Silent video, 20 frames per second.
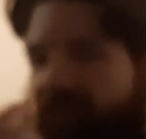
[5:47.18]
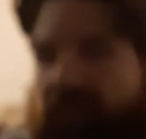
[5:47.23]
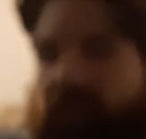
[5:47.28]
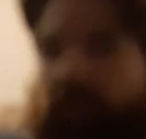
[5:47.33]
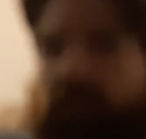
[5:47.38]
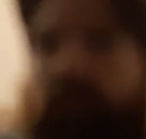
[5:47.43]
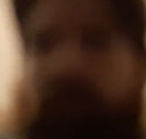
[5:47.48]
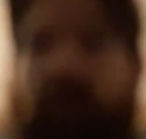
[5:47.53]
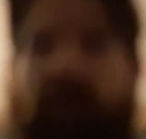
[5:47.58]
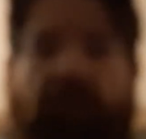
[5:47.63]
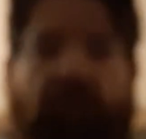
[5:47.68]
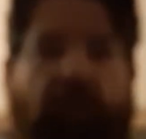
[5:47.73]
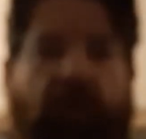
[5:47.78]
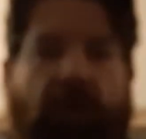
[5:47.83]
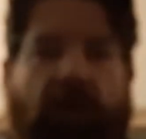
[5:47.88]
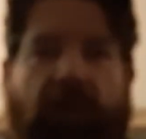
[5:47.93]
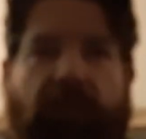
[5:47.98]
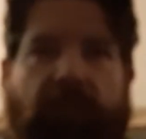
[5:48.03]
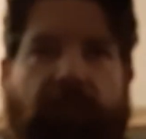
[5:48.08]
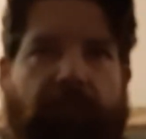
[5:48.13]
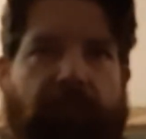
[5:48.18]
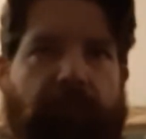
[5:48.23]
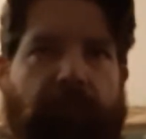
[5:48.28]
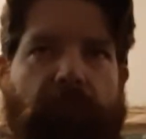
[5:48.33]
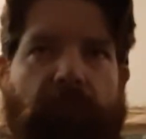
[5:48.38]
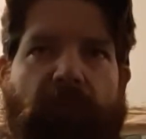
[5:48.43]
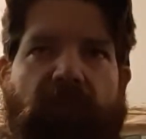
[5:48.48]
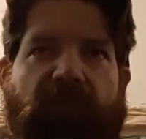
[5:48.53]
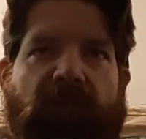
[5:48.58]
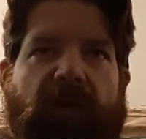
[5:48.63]
and have a
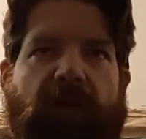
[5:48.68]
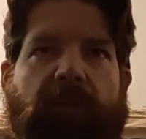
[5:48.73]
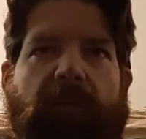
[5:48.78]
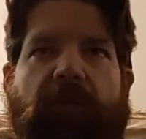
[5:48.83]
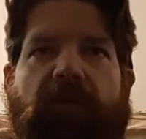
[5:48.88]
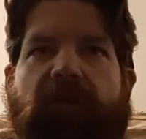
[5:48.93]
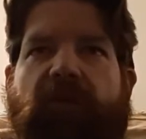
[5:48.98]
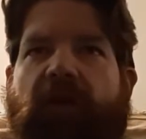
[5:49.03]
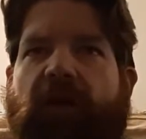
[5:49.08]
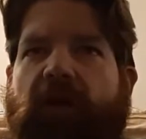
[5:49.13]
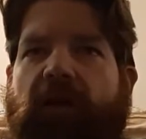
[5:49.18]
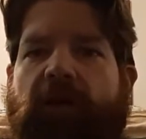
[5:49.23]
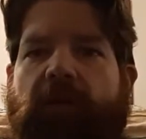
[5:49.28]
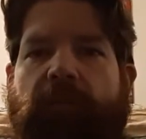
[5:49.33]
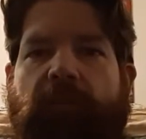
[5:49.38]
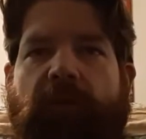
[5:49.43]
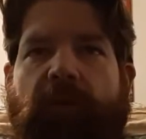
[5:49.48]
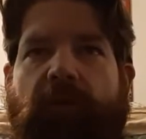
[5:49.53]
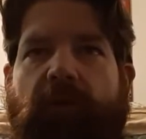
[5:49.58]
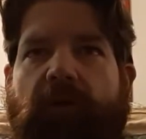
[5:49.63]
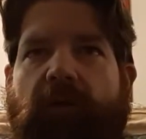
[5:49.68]
fabulous time.